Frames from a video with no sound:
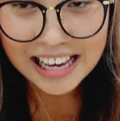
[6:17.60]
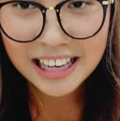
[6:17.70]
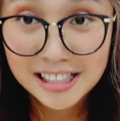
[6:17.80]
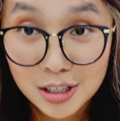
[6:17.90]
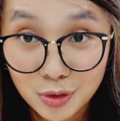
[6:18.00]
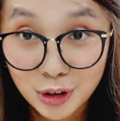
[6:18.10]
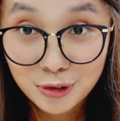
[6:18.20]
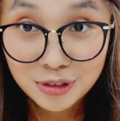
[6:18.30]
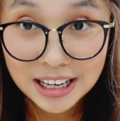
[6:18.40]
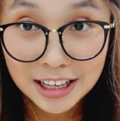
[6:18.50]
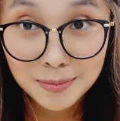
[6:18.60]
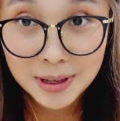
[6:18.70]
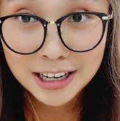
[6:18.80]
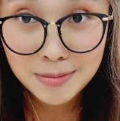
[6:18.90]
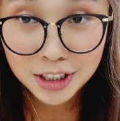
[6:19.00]
it's
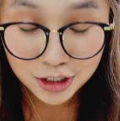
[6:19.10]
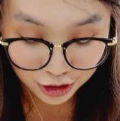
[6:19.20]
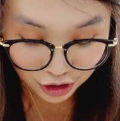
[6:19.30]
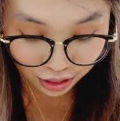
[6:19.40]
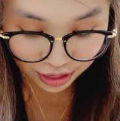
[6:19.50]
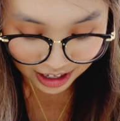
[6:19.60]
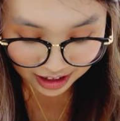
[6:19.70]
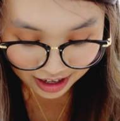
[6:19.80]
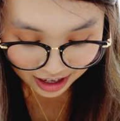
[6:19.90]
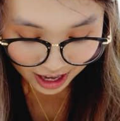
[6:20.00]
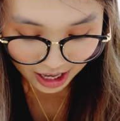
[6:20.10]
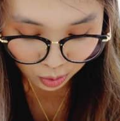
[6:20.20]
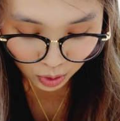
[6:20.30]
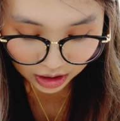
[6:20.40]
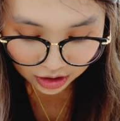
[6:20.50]
15mm thick
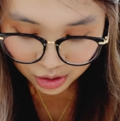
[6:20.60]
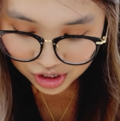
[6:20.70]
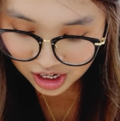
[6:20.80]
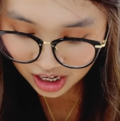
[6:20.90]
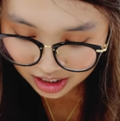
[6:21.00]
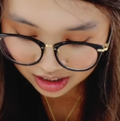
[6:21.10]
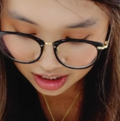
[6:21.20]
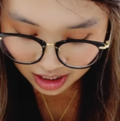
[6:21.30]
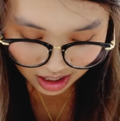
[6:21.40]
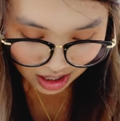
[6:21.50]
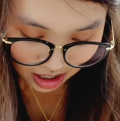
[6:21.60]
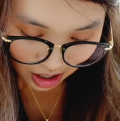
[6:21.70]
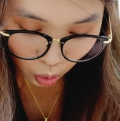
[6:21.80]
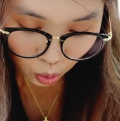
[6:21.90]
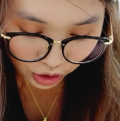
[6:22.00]
and well cushioned,
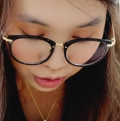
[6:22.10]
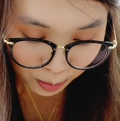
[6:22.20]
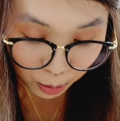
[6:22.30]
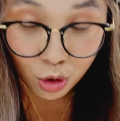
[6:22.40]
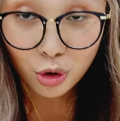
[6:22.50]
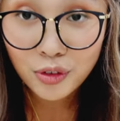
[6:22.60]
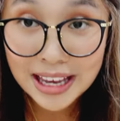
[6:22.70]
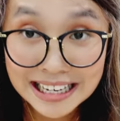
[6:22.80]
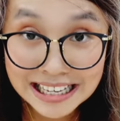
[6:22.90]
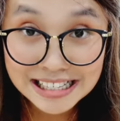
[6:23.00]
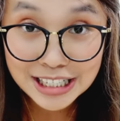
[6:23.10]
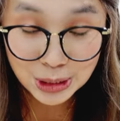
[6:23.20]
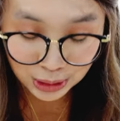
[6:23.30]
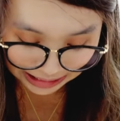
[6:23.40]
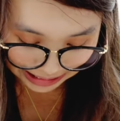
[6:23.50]
waterproof and easy
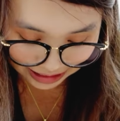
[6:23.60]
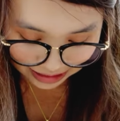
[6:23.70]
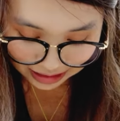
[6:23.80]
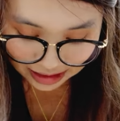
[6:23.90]
to clean,